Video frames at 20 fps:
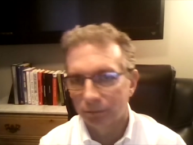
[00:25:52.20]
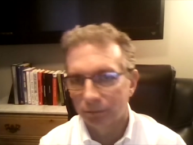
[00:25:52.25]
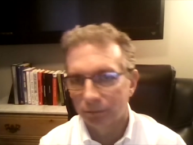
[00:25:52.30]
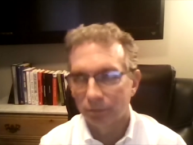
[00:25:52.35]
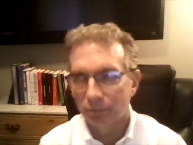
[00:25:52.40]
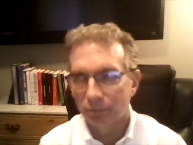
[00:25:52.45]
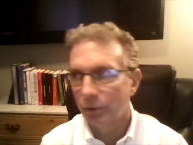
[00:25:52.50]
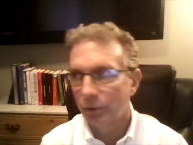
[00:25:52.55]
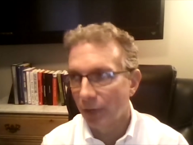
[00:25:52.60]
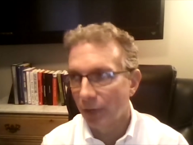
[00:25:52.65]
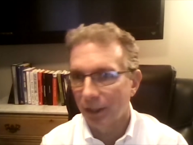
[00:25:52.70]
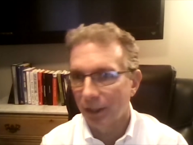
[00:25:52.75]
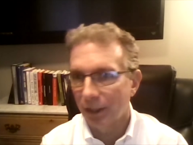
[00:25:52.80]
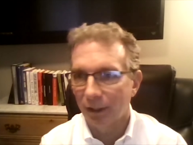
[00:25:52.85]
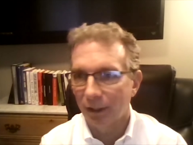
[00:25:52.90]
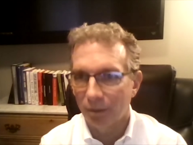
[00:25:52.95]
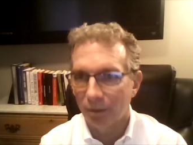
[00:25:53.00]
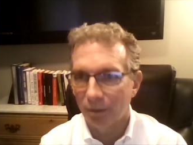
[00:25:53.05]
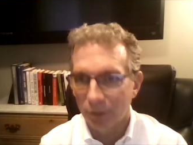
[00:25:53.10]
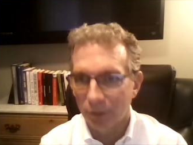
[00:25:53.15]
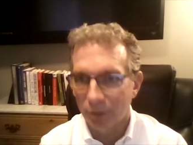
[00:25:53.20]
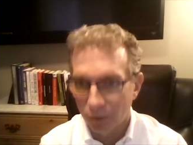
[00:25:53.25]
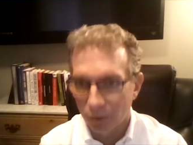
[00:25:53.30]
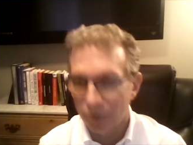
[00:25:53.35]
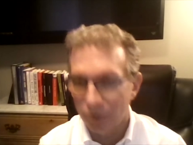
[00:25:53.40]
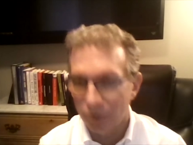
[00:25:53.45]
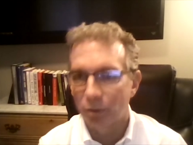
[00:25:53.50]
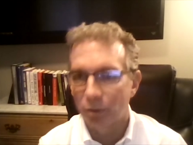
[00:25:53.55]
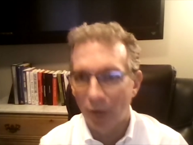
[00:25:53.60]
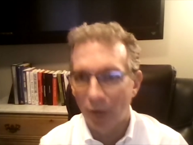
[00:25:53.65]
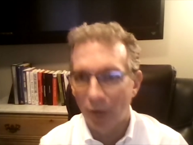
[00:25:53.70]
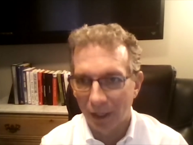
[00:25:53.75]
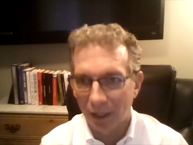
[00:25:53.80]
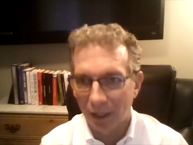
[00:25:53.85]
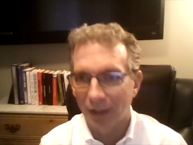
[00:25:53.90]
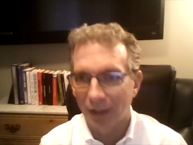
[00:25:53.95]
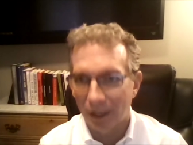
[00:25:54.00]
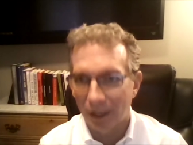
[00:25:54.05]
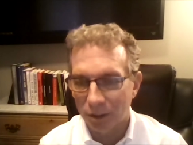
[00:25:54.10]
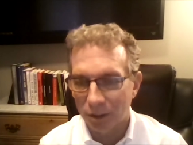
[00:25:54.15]
granted, I've been doing this a while and I had a
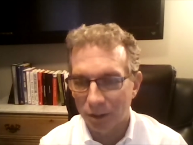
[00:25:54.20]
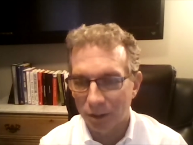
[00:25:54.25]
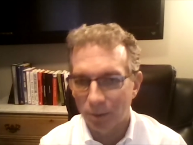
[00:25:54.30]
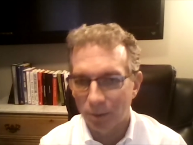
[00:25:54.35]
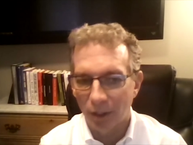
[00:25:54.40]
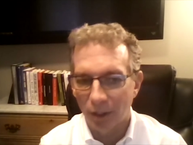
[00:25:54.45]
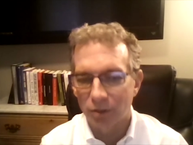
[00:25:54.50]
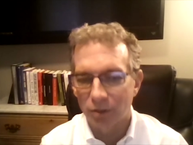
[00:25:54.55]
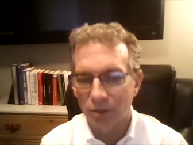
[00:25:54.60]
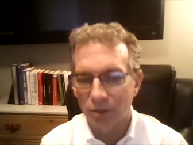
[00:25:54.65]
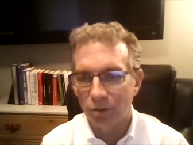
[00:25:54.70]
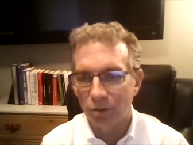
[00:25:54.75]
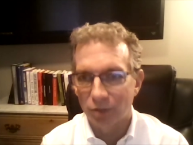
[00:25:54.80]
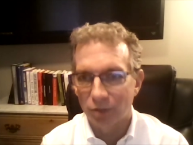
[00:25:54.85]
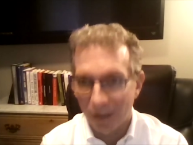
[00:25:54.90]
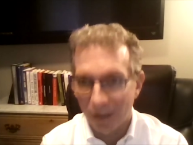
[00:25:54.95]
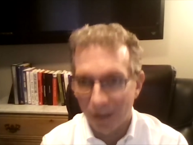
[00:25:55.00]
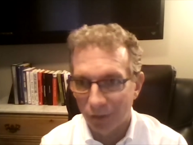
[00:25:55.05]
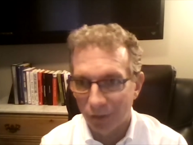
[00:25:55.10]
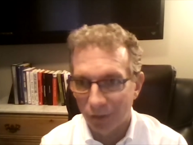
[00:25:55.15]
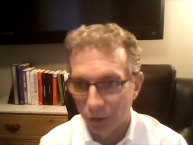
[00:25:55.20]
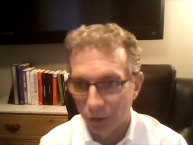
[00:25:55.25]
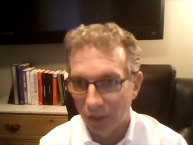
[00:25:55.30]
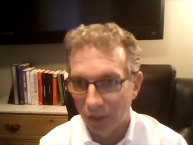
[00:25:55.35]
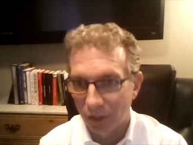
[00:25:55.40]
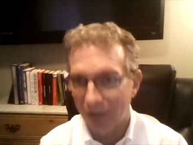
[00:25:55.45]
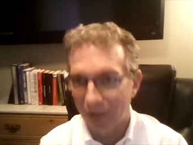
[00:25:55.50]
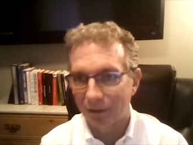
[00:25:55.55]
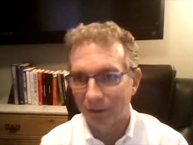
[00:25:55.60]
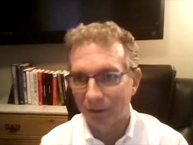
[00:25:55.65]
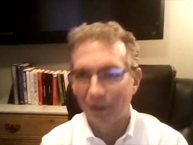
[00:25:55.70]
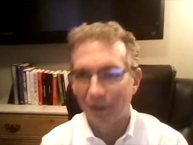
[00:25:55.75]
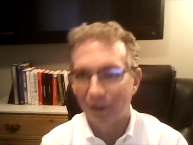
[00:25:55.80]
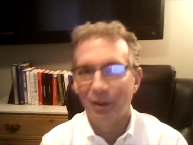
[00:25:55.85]
lot of experience, so you should never do that.